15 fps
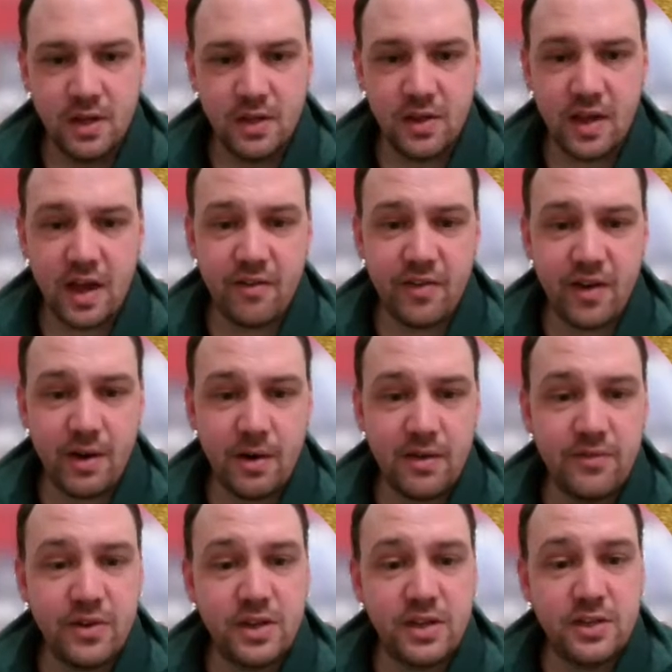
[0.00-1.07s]
They have,
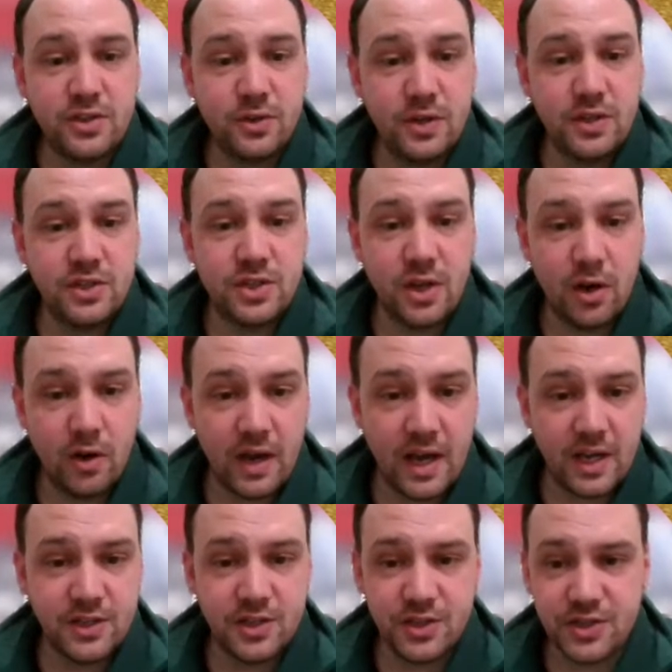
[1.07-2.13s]
however, in doing so,
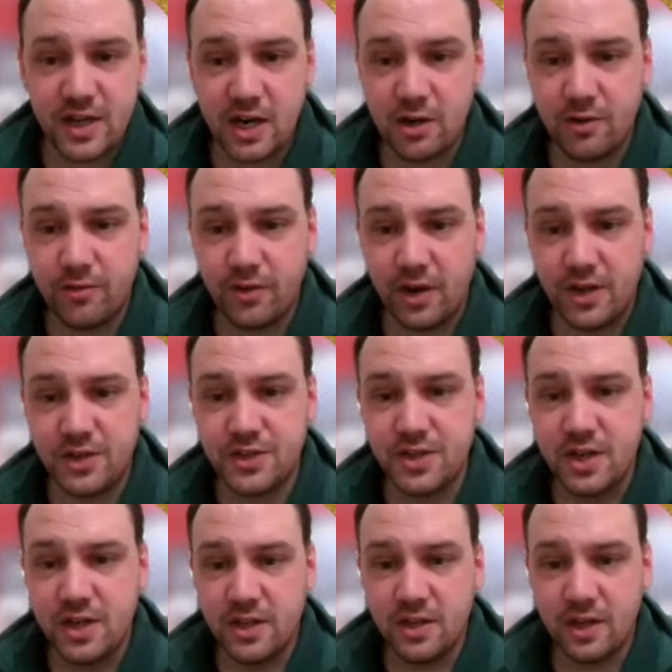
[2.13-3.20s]
had to
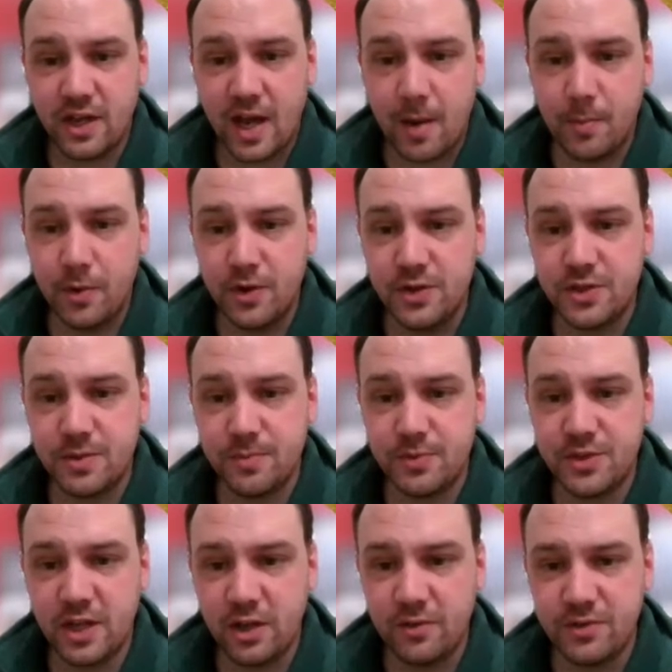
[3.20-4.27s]
sacrifice the Camerons
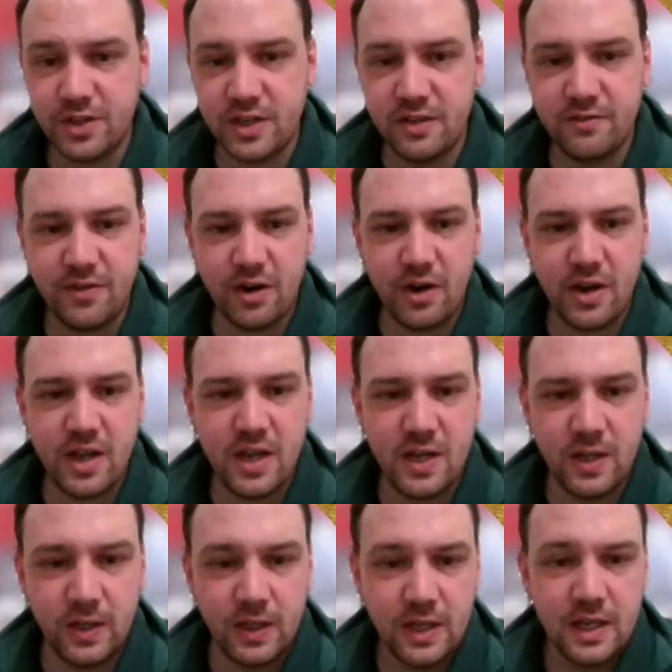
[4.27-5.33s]
themselves in Ferry
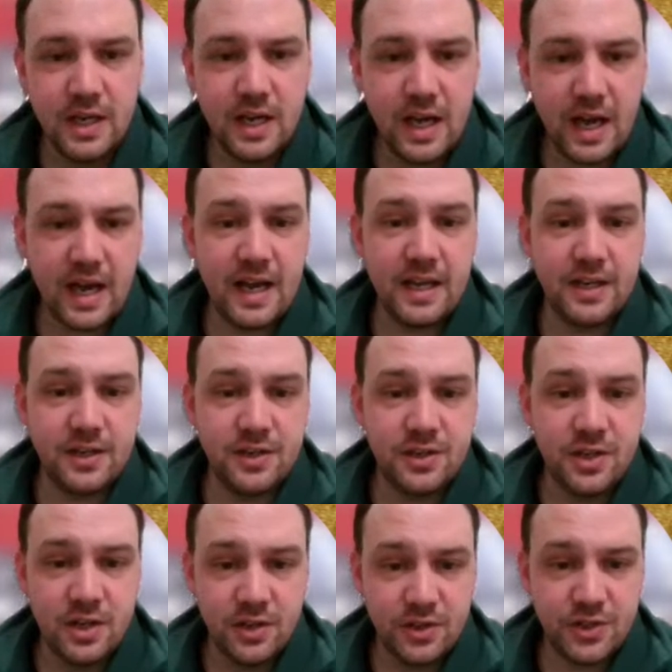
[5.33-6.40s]
Hill
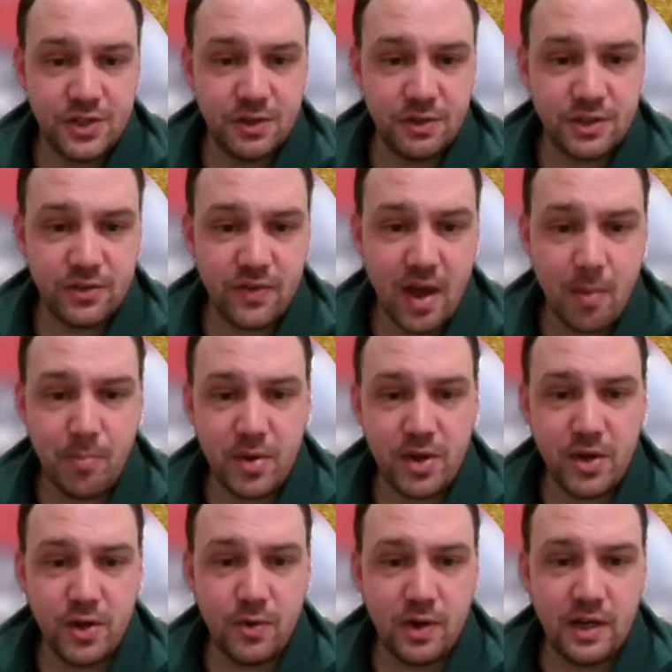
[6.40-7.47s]
and the Stuarts of
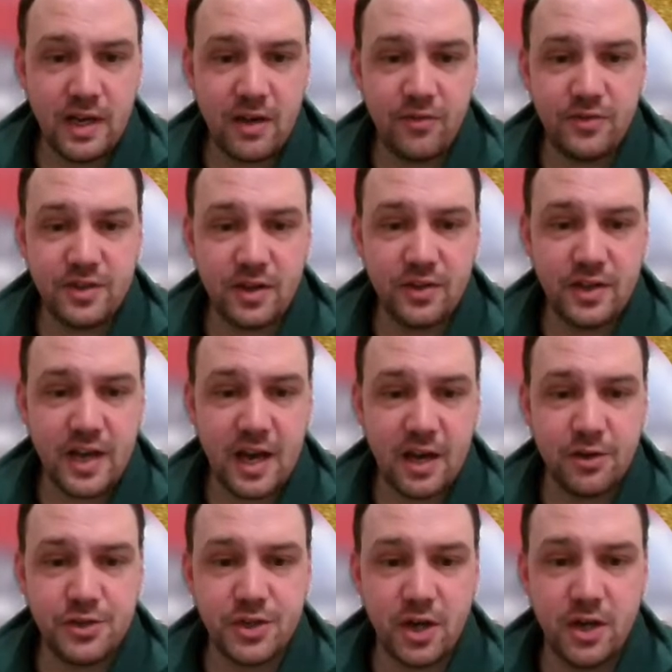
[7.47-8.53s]
Appin, who are left on the
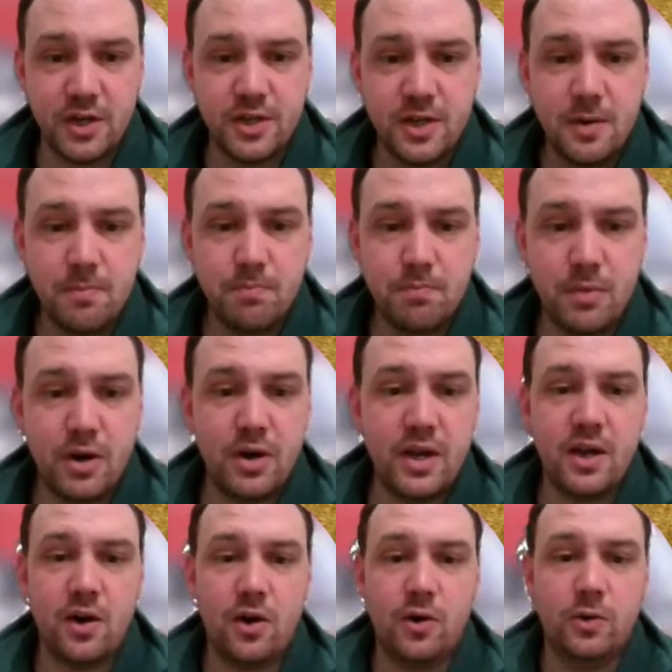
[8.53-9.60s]
outside,
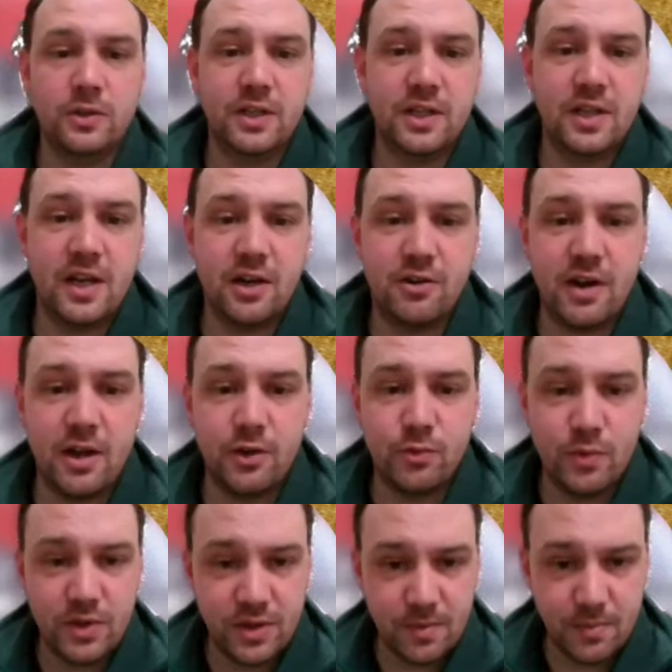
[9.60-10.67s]
Murray holding their
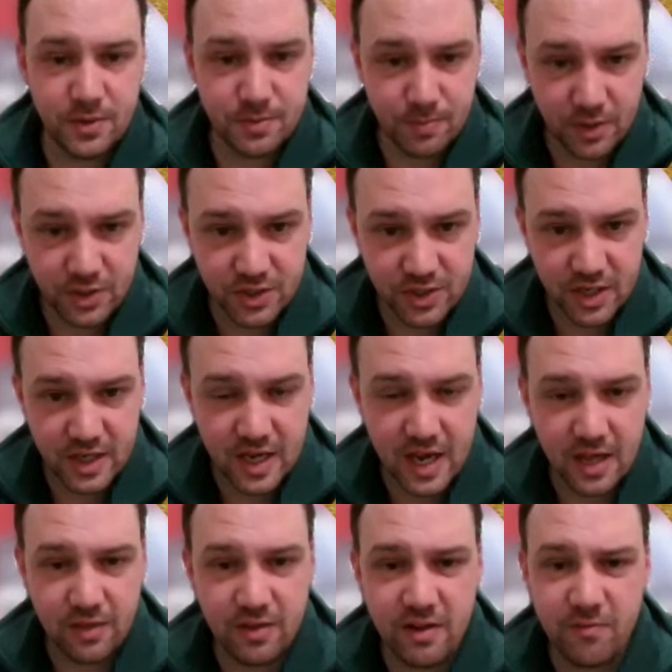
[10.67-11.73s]
ground with them as much as they
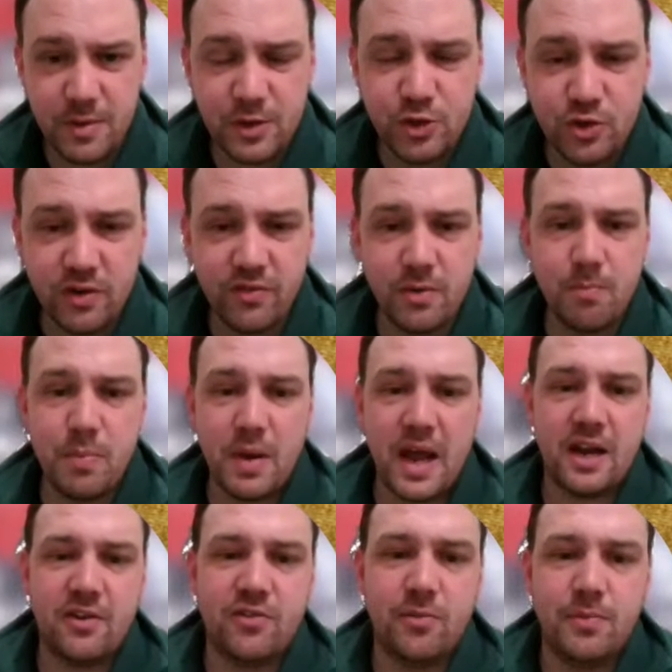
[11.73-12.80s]
can. They've been driven
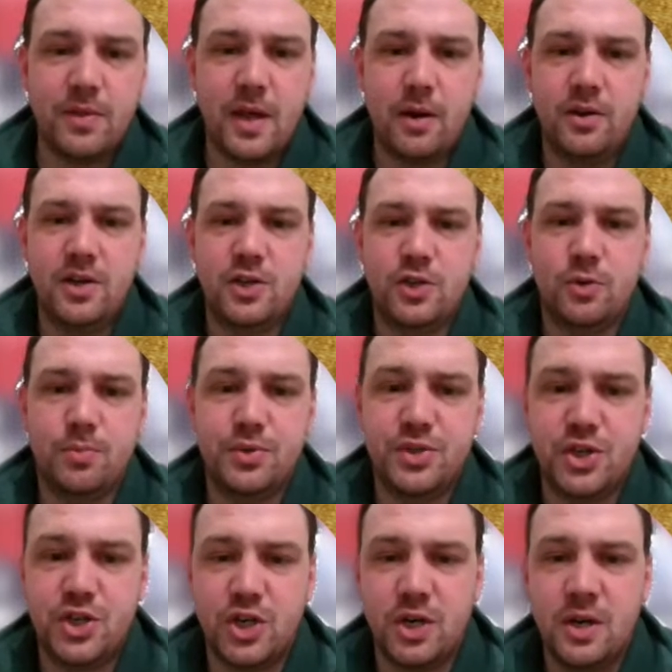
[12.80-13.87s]
back from their initial
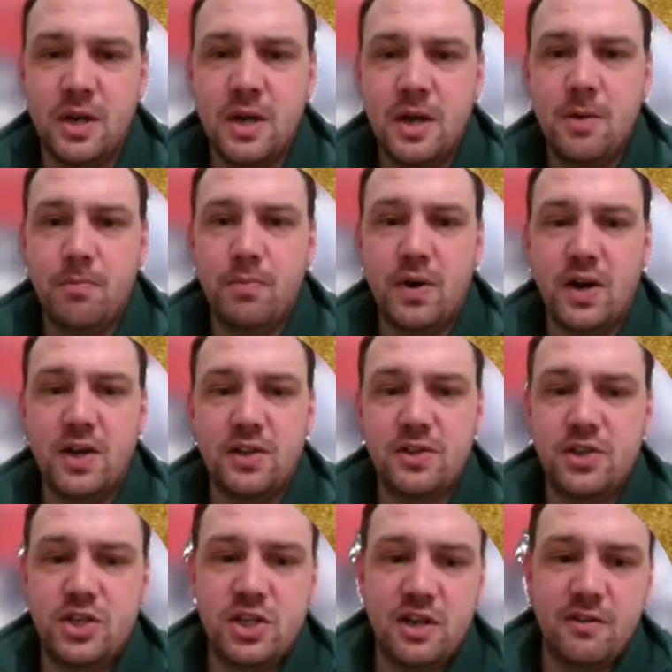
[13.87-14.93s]
position by
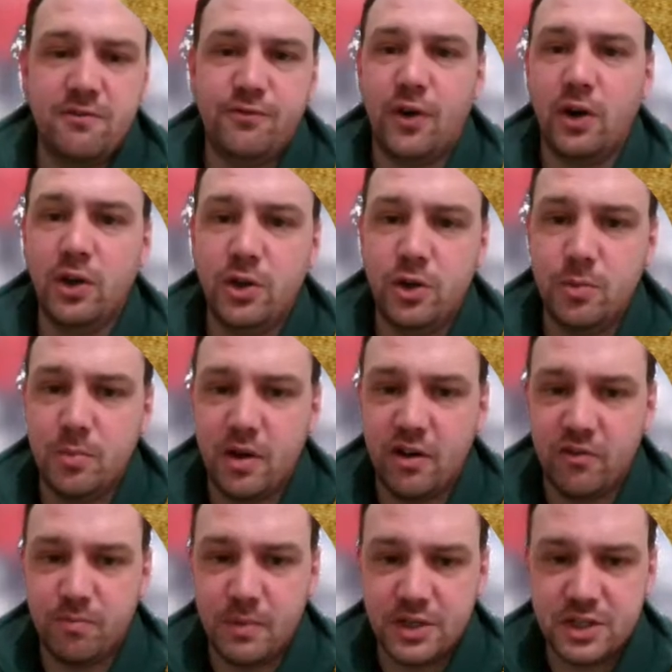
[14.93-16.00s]
the sheer volume
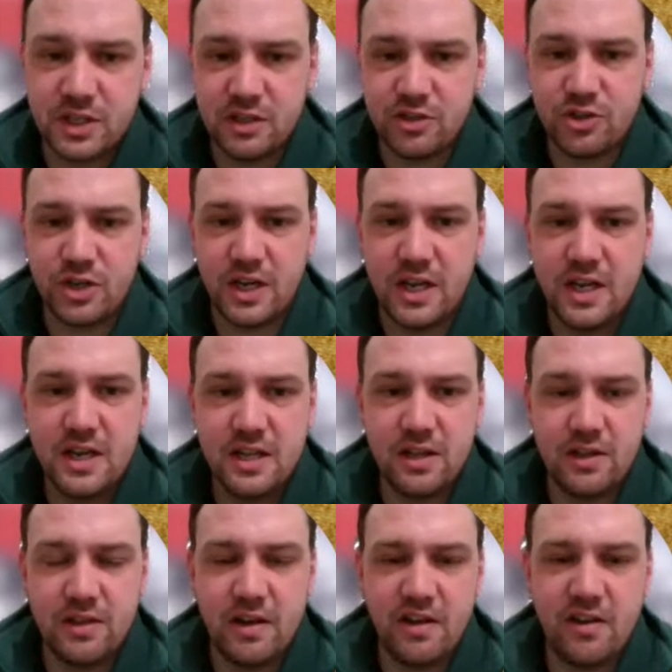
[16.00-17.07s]
of musketry
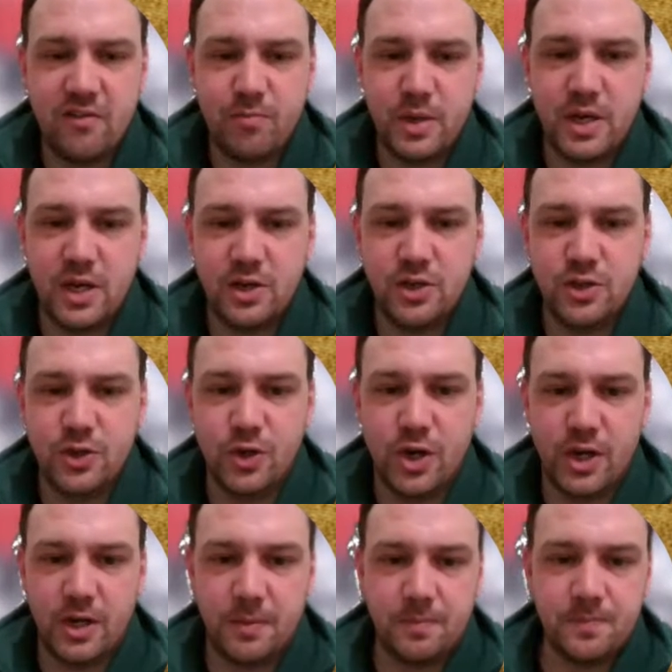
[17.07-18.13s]
that they have been
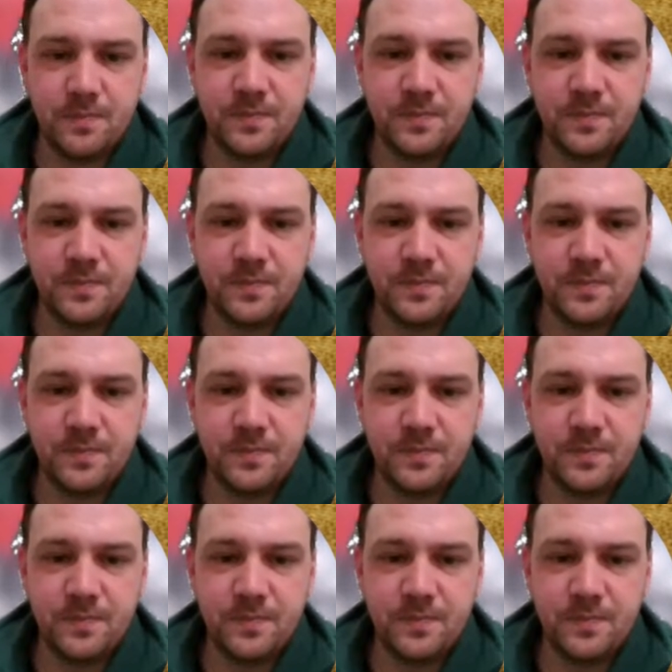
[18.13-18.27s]
enduring.